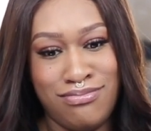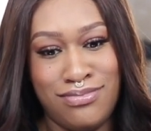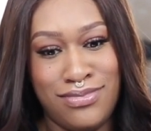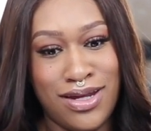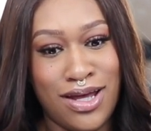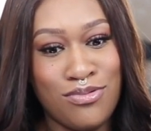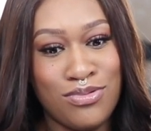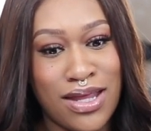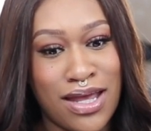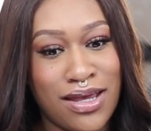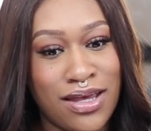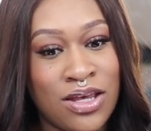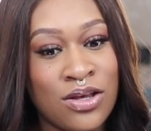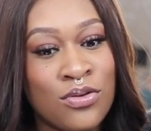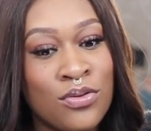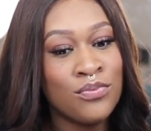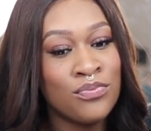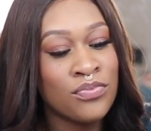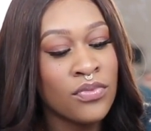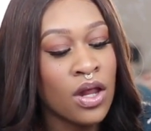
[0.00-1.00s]
No, thank
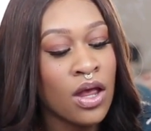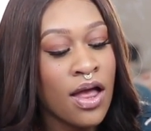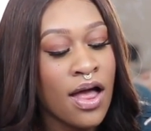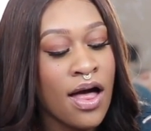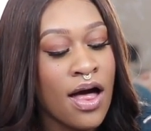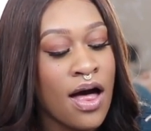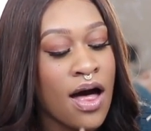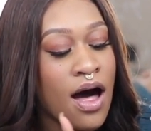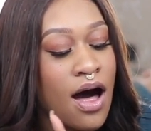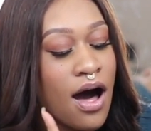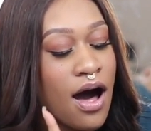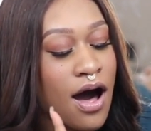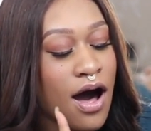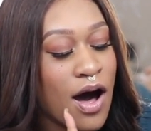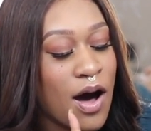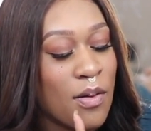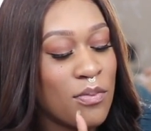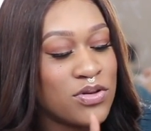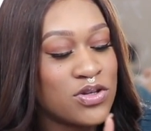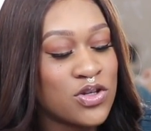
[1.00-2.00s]
you.
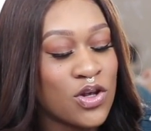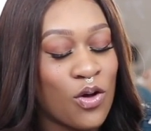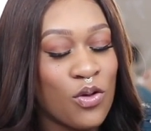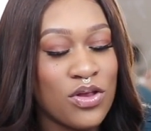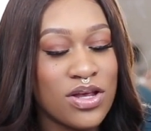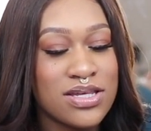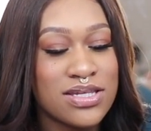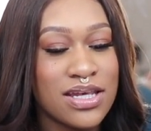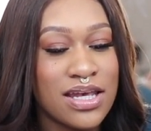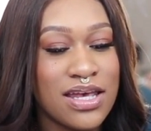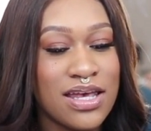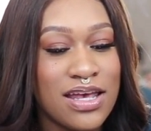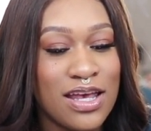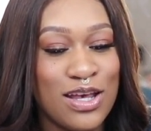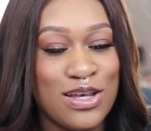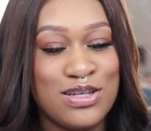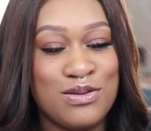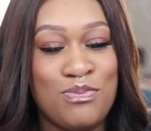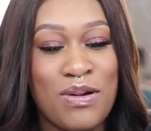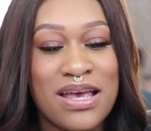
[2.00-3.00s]
So this
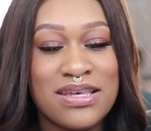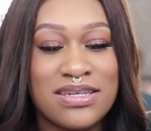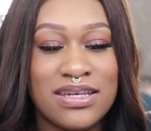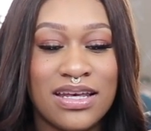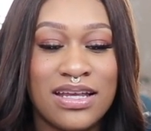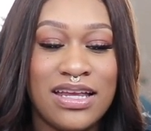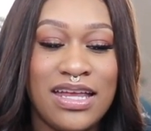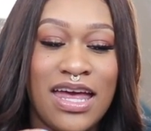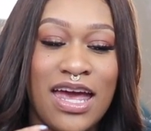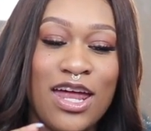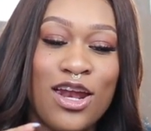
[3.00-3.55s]
is basically,